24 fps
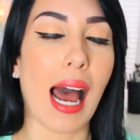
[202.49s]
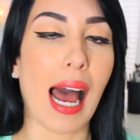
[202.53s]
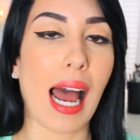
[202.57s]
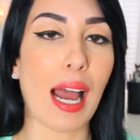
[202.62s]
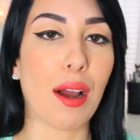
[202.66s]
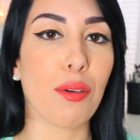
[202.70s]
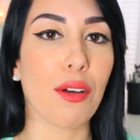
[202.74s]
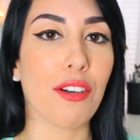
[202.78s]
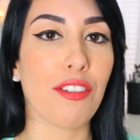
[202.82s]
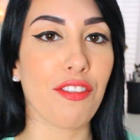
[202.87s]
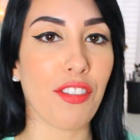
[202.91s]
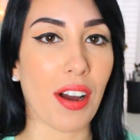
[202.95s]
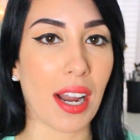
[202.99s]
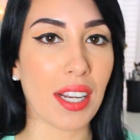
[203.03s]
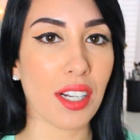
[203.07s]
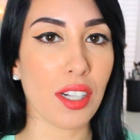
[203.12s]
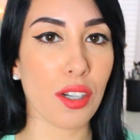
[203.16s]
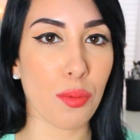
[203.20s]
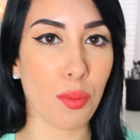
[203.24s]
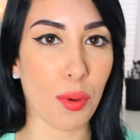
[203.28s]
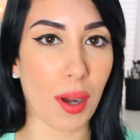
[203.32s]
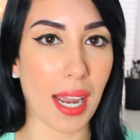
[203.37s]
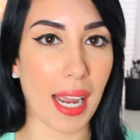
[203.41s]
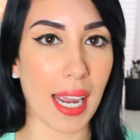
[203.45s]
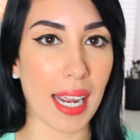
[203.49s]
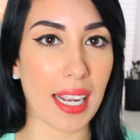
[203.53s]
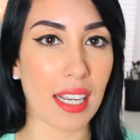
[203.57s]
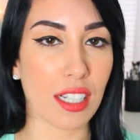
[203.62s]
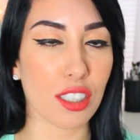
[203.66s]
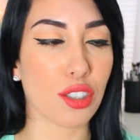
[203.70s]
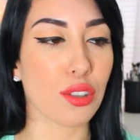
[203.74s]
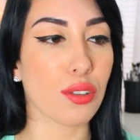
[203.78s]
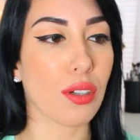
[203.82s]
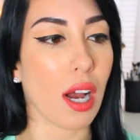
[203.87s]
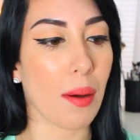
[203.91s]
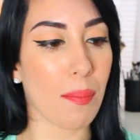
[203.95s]
I would find a
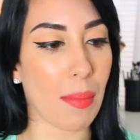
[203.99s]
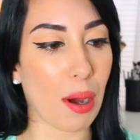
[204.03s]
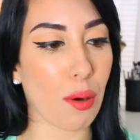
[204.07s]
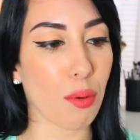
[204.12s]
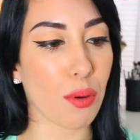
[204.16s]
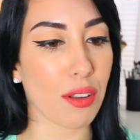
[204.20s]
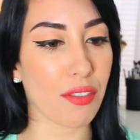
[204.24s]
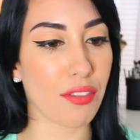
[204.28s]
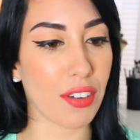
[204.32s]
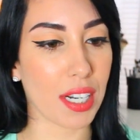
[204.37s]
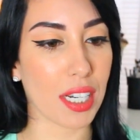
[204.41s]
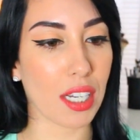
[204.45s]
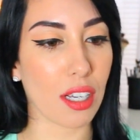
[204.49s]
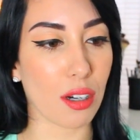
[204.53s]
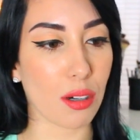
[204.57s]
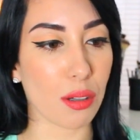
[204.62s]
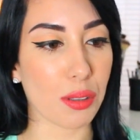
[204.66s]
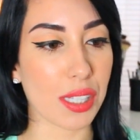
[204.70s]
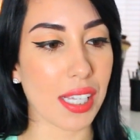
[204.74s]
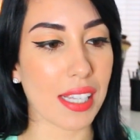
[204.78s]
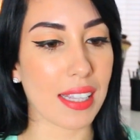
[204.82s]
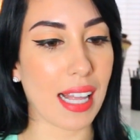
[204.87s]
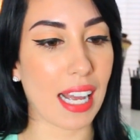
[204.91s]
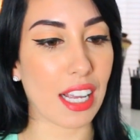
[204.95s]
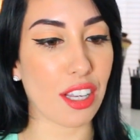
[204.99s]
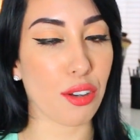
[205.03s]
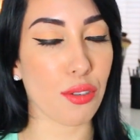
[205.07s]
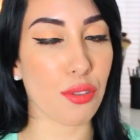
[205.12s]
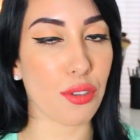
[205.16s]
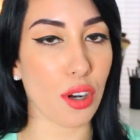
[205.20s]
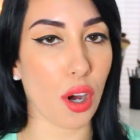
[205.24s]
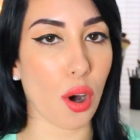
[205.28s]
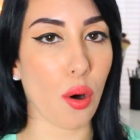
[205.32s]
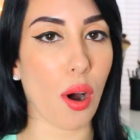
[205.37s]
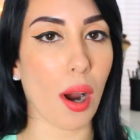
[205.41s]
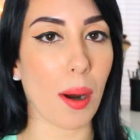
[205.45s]
way to come out with videos that
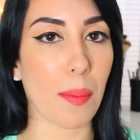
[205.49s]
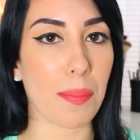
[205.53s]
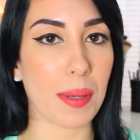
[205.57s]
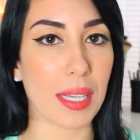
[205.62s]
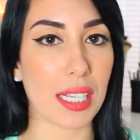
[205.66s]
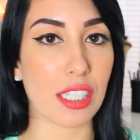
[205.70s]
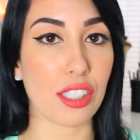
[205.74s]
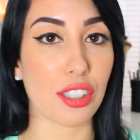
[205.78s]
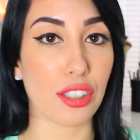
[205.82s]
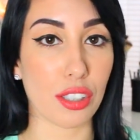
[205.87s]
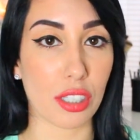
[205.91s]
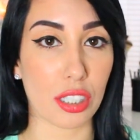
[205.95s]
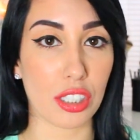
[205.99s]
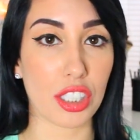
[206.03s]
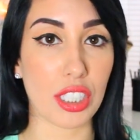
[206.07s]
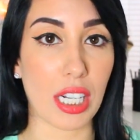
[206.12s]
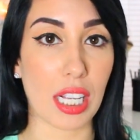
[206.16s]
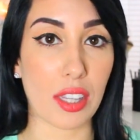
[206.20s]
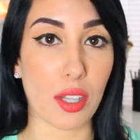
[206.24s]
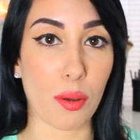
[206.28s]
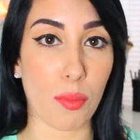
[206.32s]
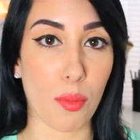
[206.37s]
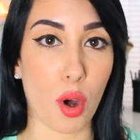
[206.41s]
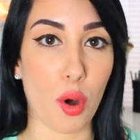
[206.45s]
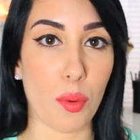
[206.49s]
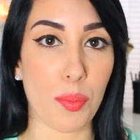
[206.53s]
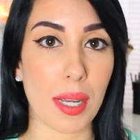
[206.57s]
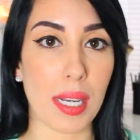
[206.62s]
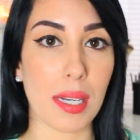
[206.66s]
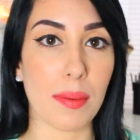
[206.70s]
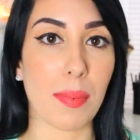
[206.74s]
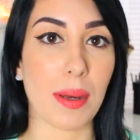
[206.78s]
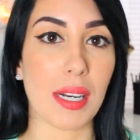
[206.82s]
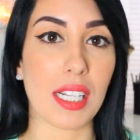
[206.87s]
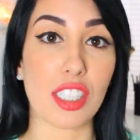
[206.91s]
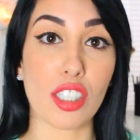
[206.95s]
you know are being searched at the
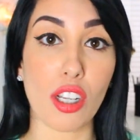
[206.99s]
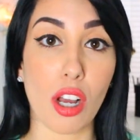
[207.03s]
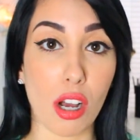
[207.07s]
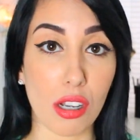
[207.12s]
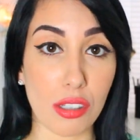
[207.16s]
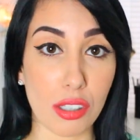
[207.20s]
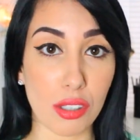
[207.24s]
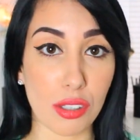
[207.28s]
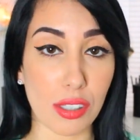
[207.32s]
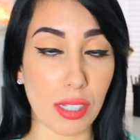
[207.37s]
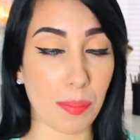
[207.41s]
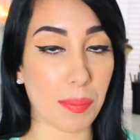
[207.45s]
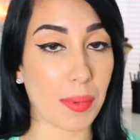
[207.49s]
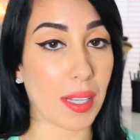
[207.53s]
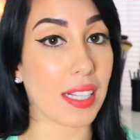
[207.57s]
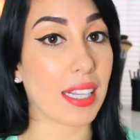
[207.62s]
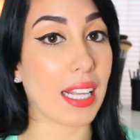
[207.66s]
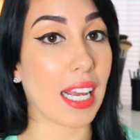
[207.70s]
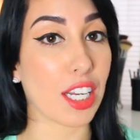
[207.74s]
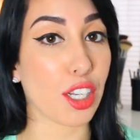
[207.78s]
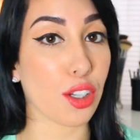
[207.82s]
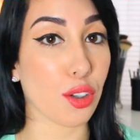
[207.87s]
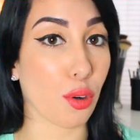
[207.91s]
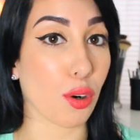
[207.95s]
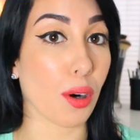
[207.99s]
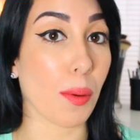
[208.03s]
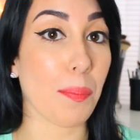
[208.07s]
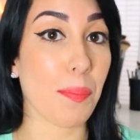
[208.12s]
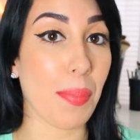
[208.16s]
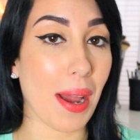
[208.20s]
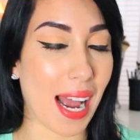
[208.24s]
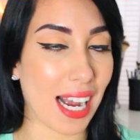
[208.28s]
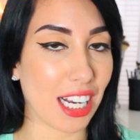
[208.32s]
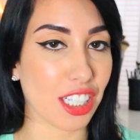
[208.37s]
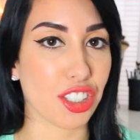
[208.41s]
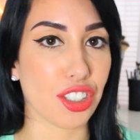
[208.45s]
moment, but it's also something that you're
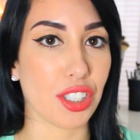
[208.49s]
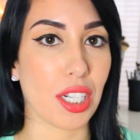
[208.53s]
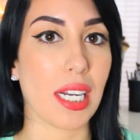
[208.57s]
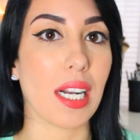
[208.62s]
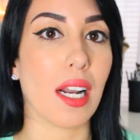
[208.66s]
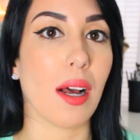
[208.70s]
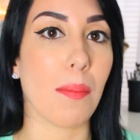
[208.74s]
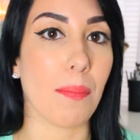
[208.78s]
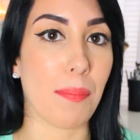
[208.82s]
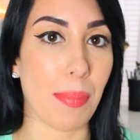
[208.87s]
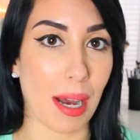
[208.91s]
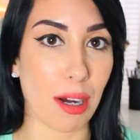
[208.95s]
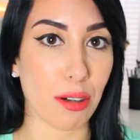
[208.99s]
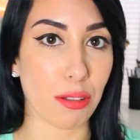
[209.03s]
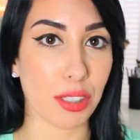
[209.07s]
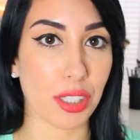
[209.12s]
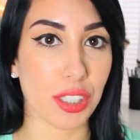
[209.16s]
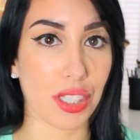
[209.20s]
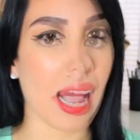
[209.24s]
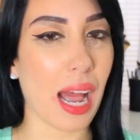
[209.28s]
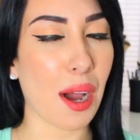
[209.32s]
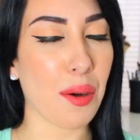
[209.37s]
passionate about.